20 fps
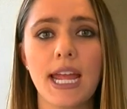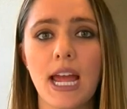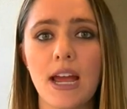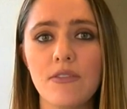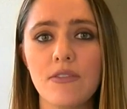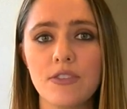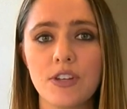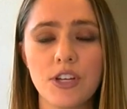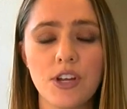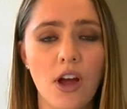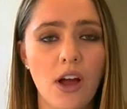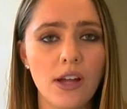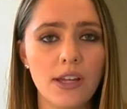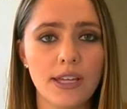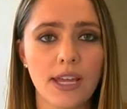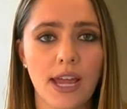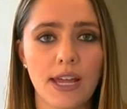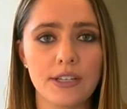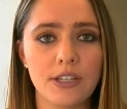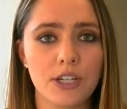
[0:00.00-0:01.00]
have
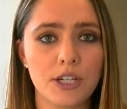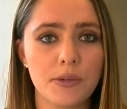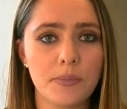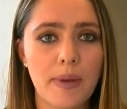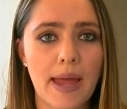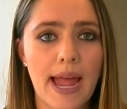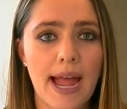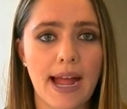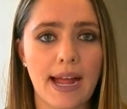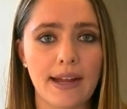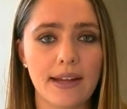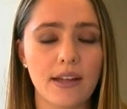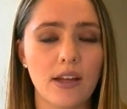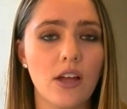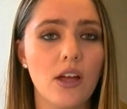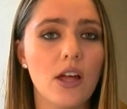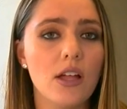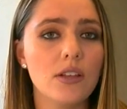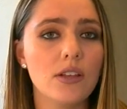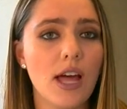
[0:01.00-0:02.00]
not yet heard back.
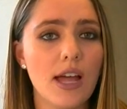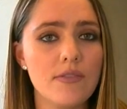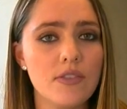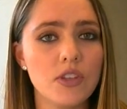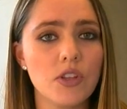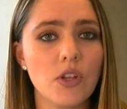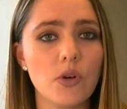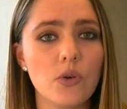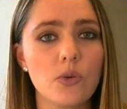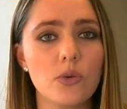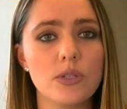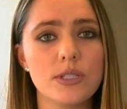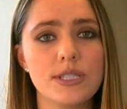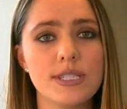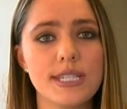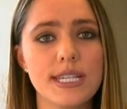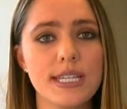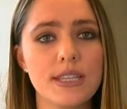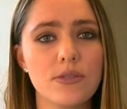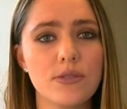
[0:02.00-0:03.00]
Live and local in
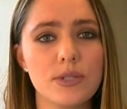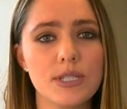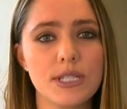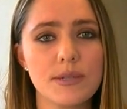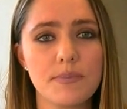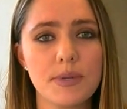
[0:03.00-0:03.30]
San Luis